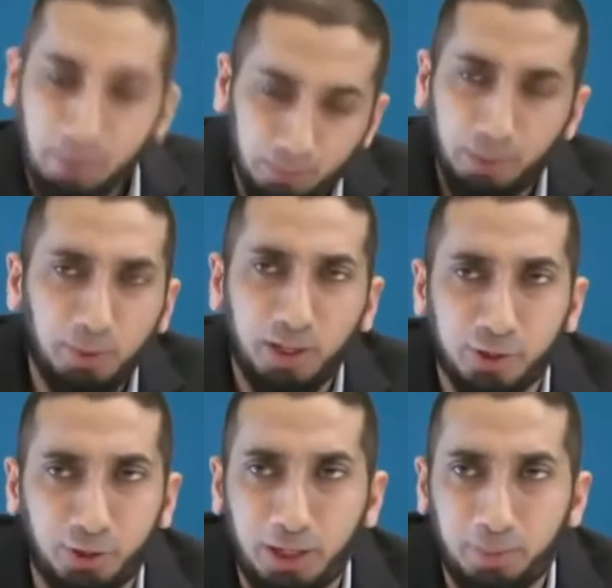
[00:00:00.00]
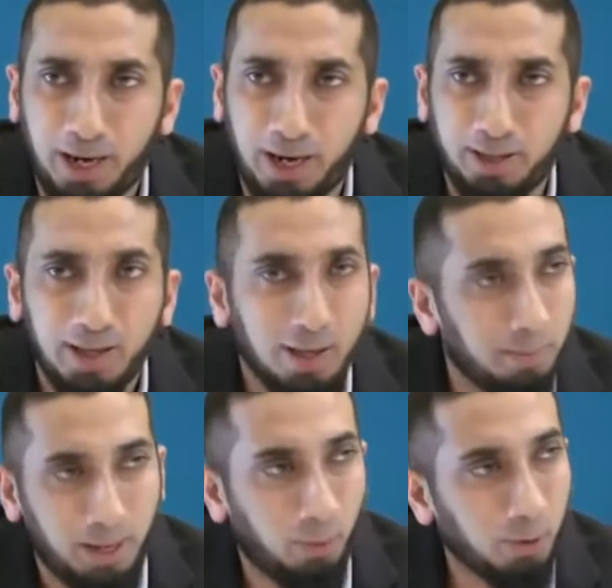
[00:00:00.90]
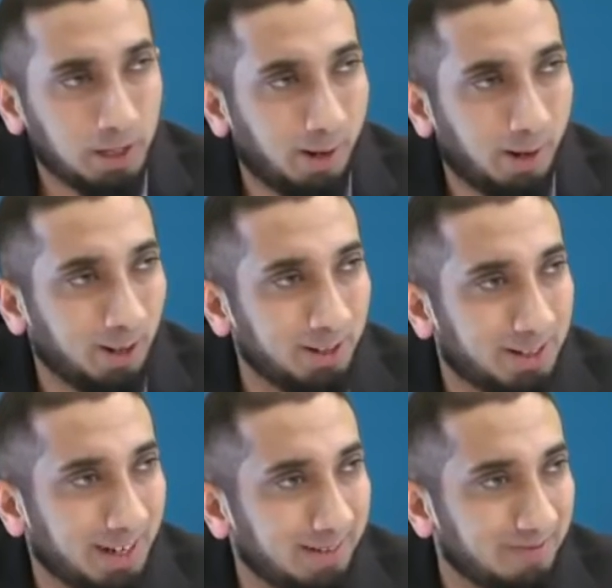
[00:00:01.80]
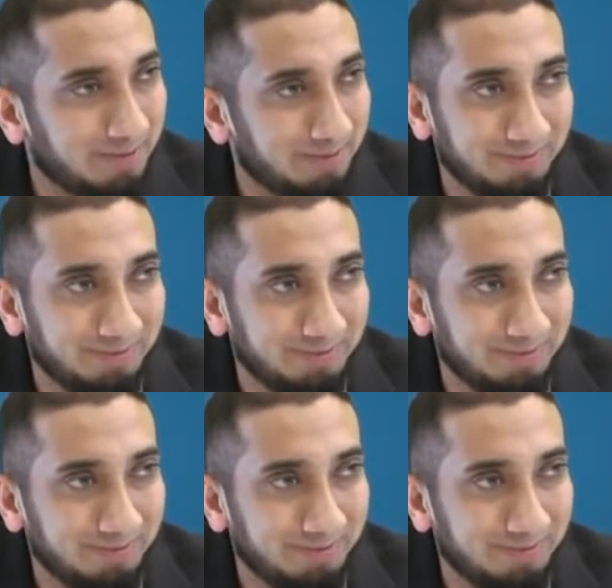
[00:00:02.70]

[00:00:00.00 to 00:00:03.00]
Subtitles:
I will be on the straight path, but I won't come out all the time.